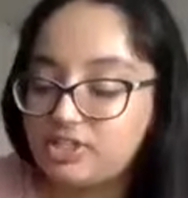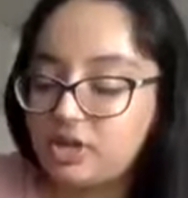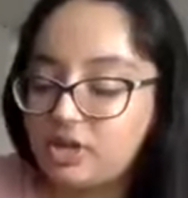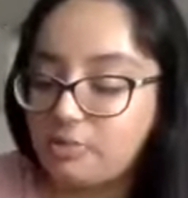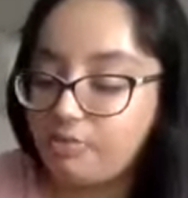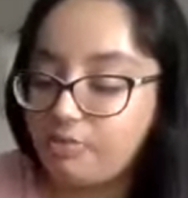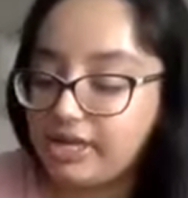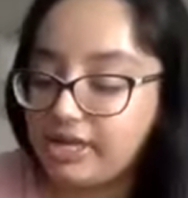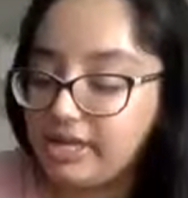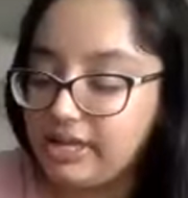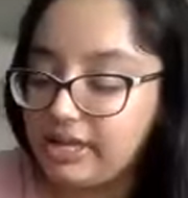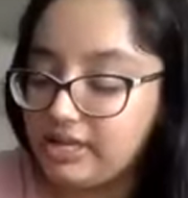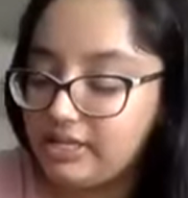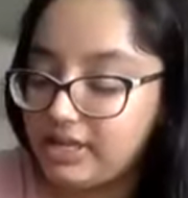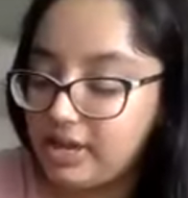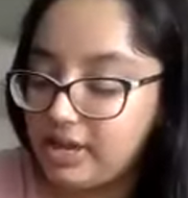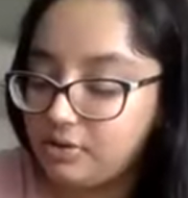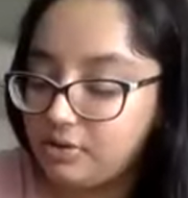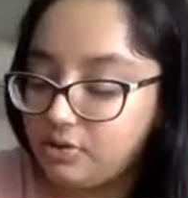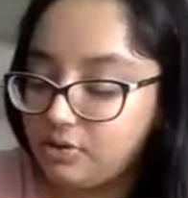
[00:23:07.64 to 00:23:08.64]
start breaking it
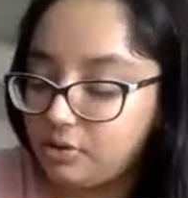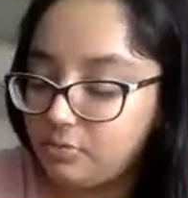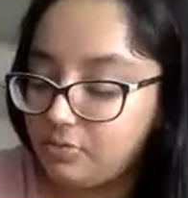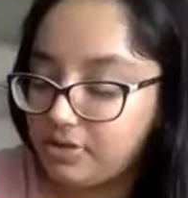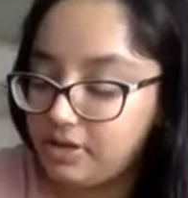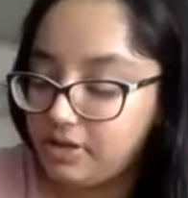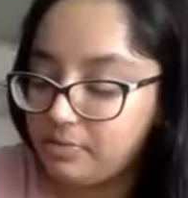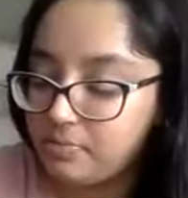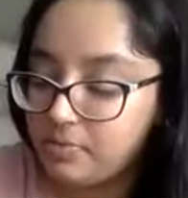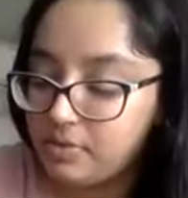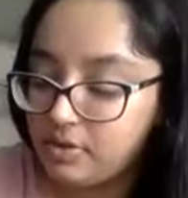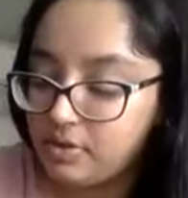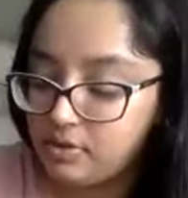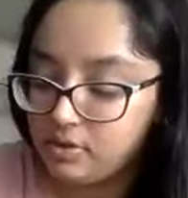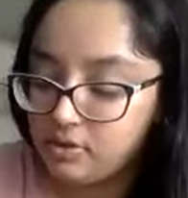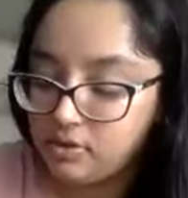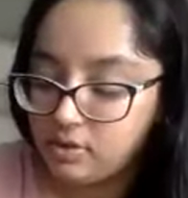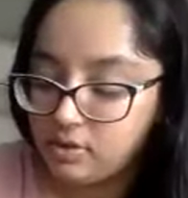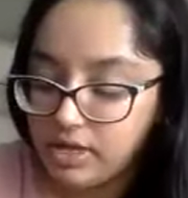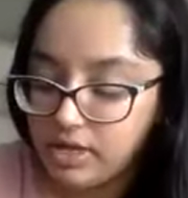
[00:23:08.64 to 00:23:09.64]
down a little bit.
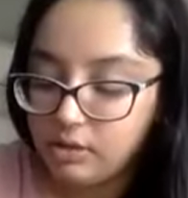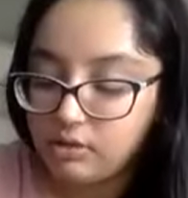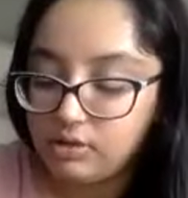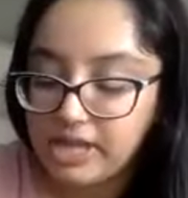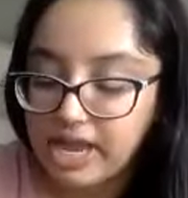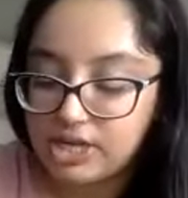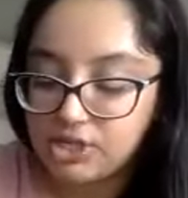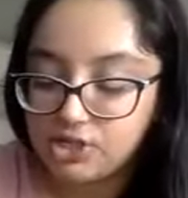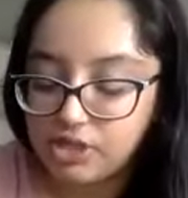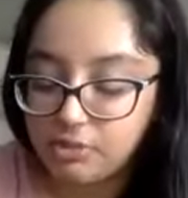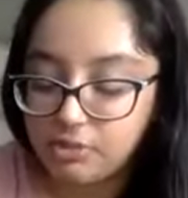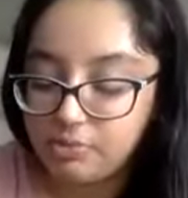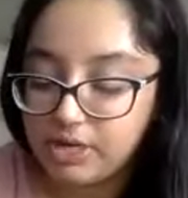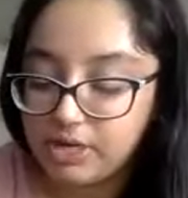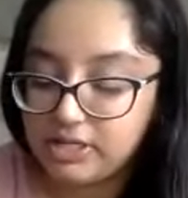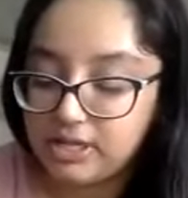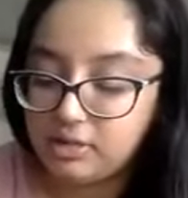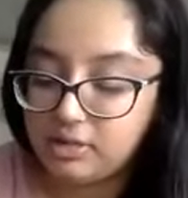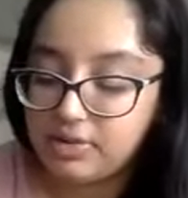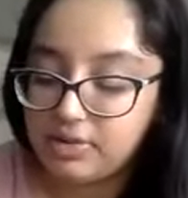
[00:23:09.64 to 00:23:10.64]
It will naturally break
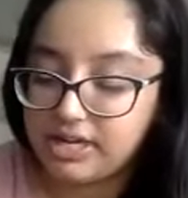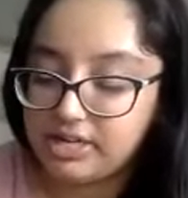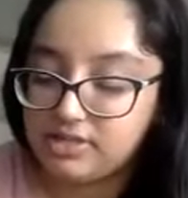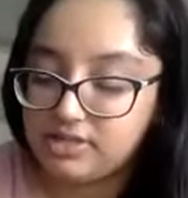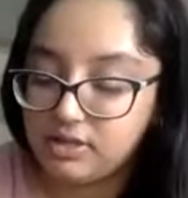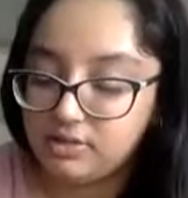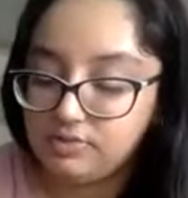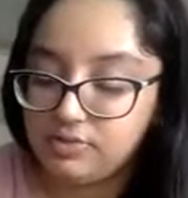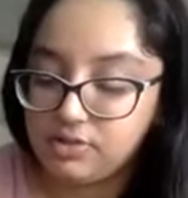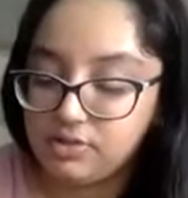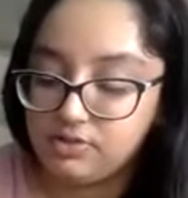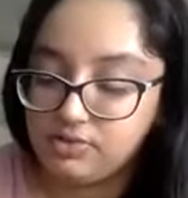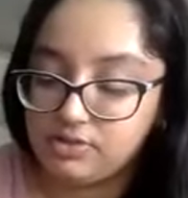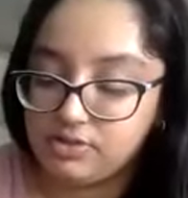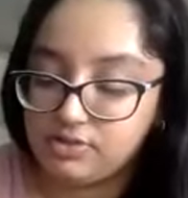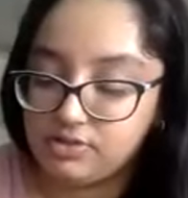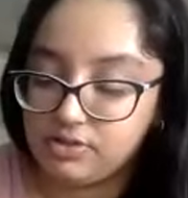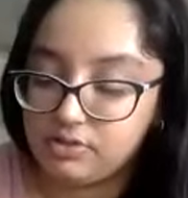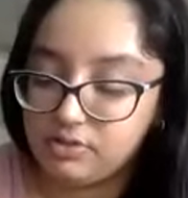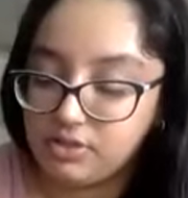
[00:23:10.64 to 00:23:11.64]
down by itself too, so
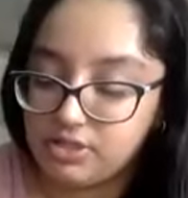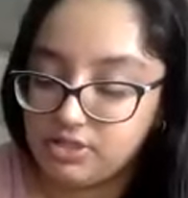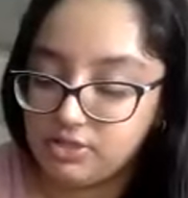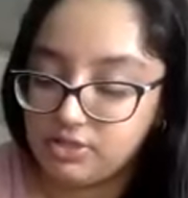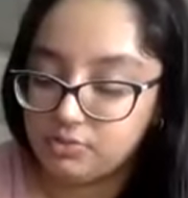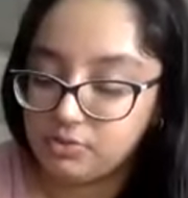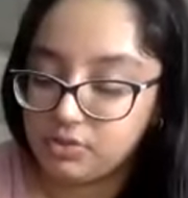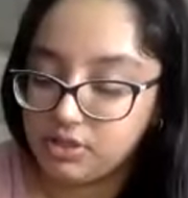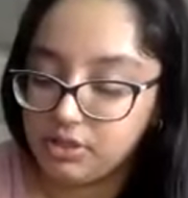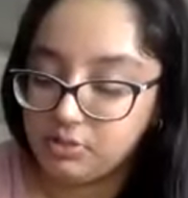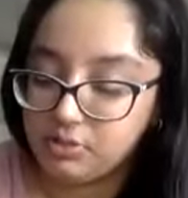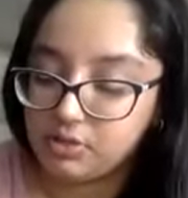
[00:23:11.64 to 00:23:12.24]
there's no need to really